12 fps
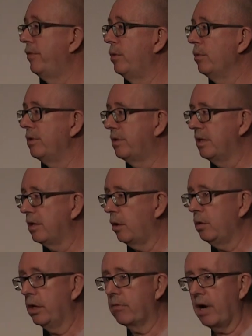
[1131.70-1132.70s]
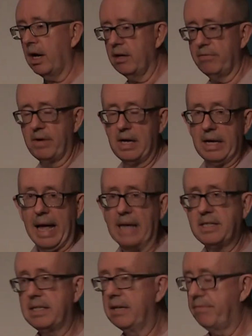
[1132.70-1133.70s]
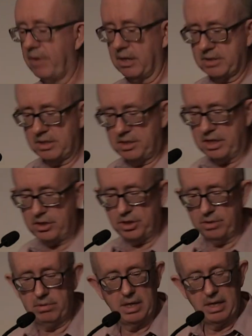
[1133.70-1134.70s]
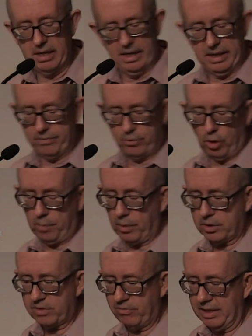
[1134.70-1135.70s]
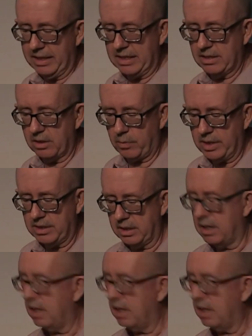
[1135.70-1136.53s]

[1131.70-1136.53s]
if you want this holy grail of editing files in situ, Dropbox really isn't the way to